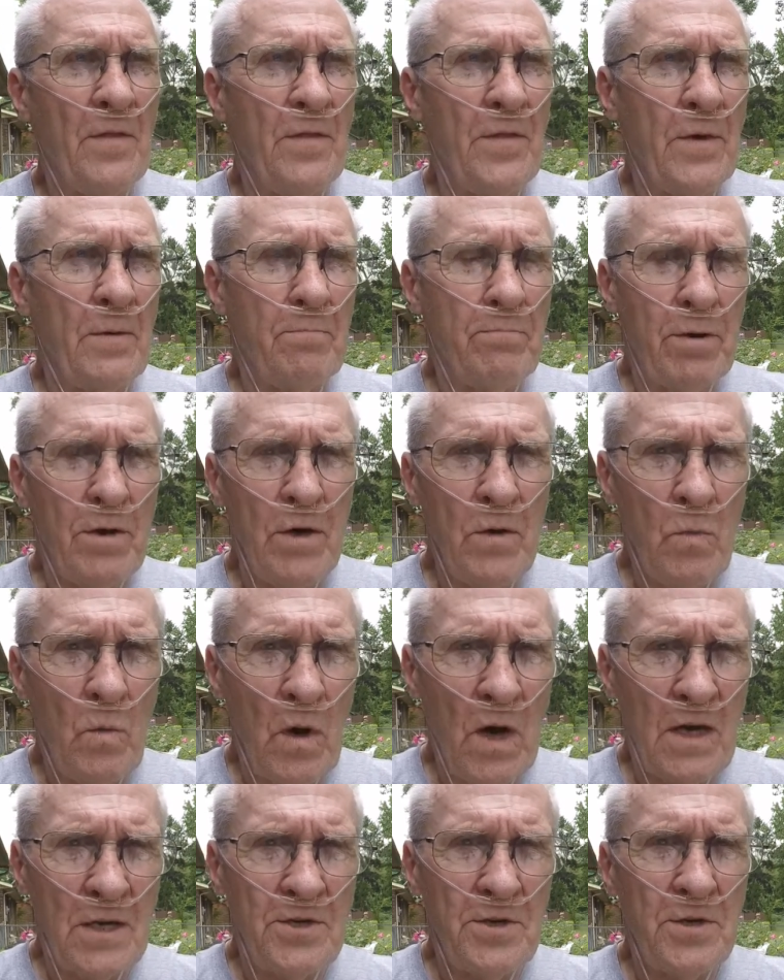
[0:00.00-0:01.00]
the bird
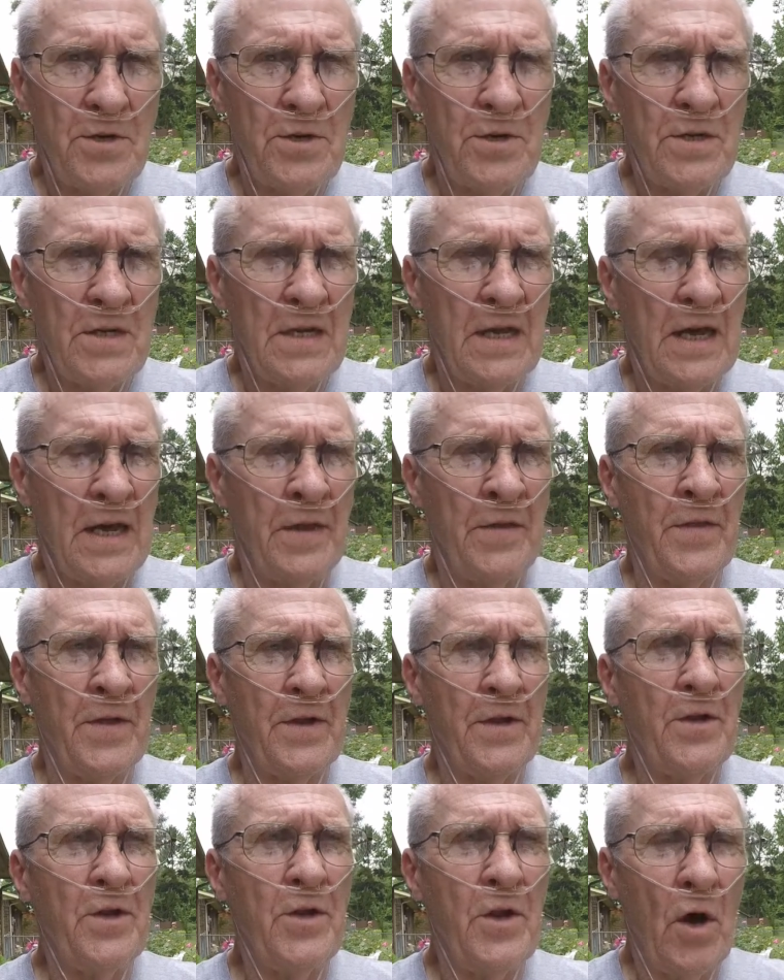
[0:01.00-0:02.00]
watchers and the
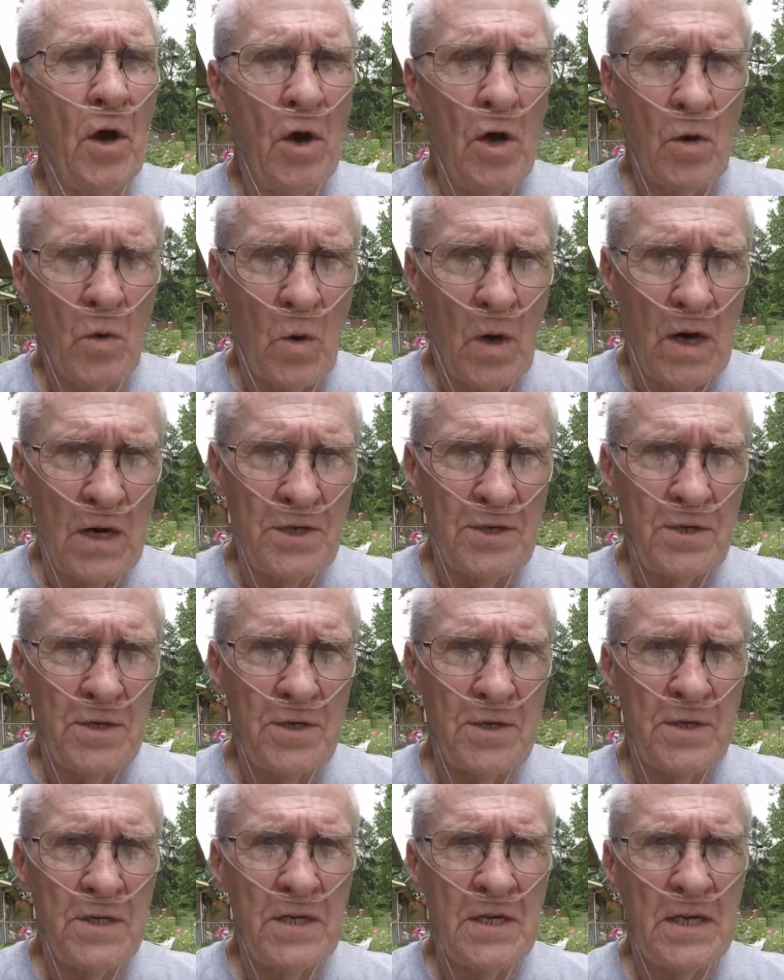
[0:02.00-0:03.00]
dog
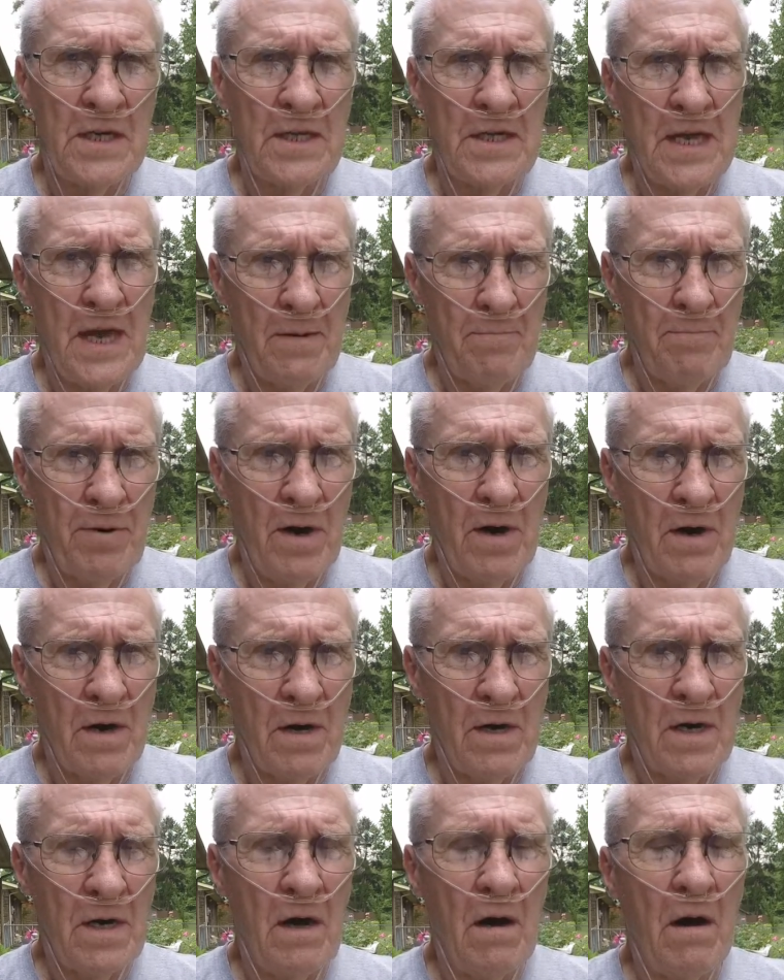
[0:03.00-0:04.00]
watchers in that
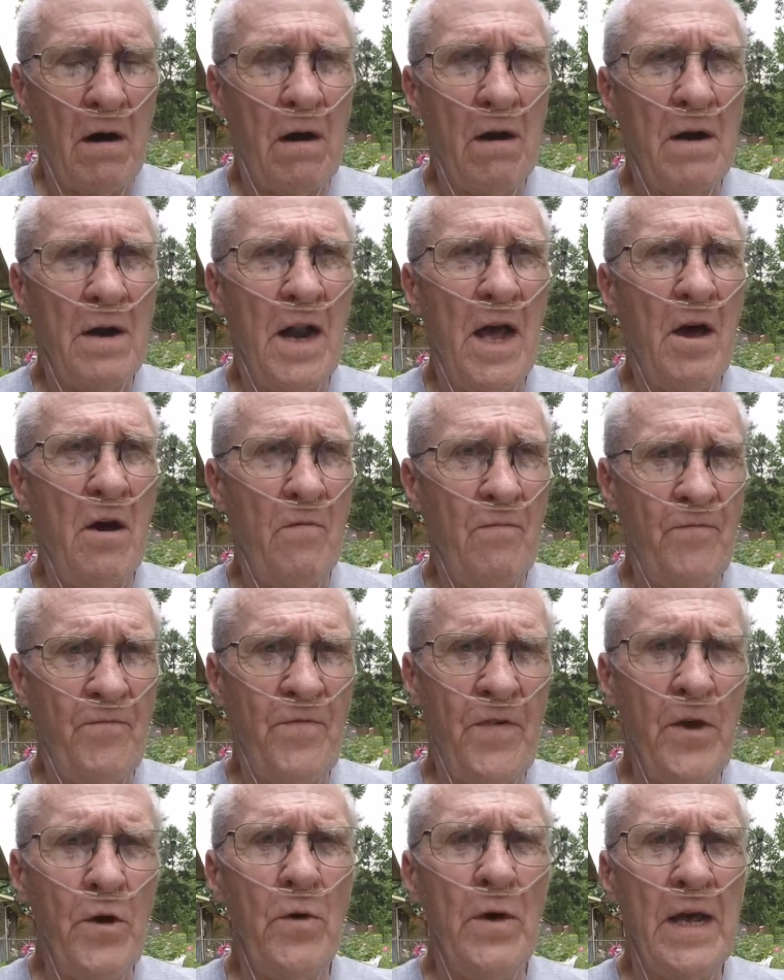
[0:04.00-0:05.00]
park are now
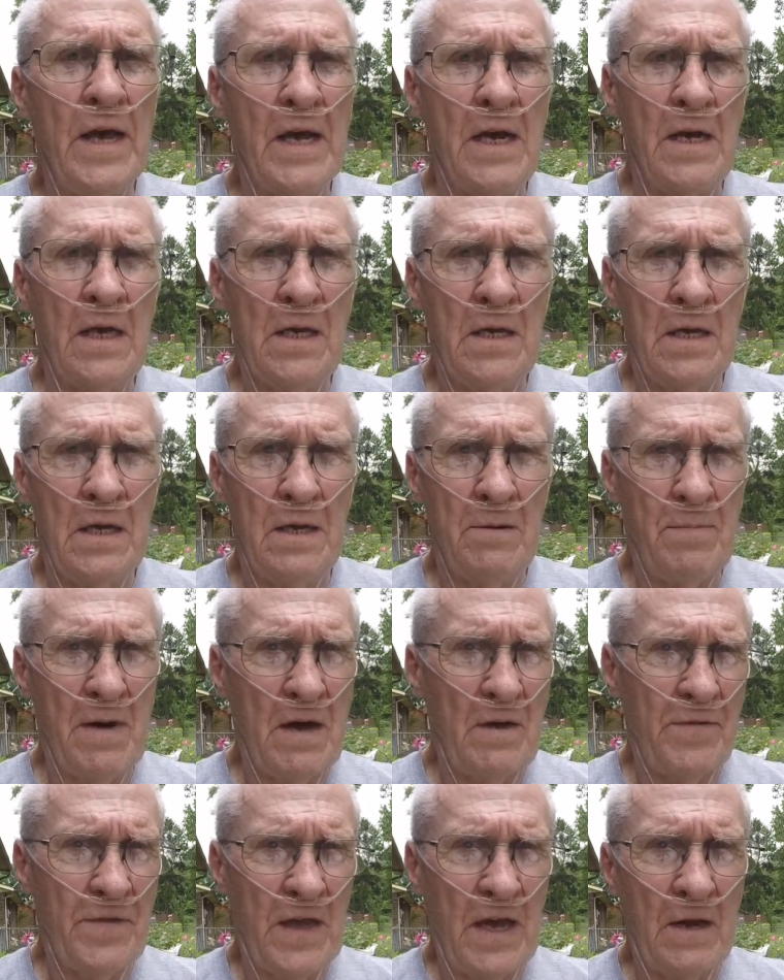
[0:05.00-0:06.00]
feuding
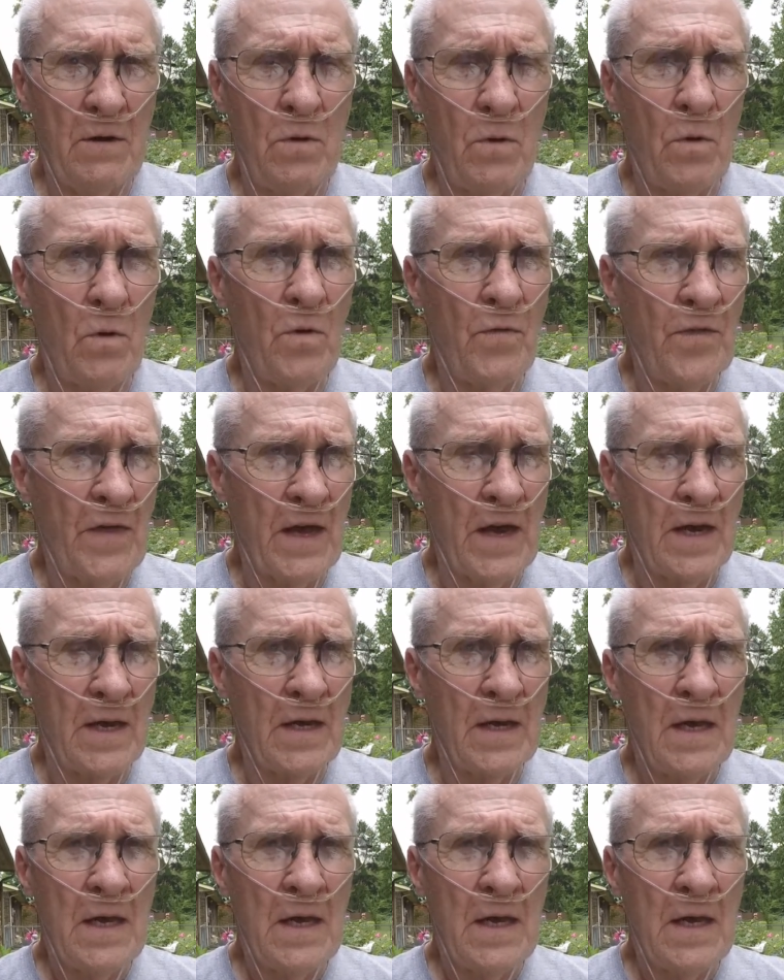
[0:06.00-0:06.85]
about that whole thing.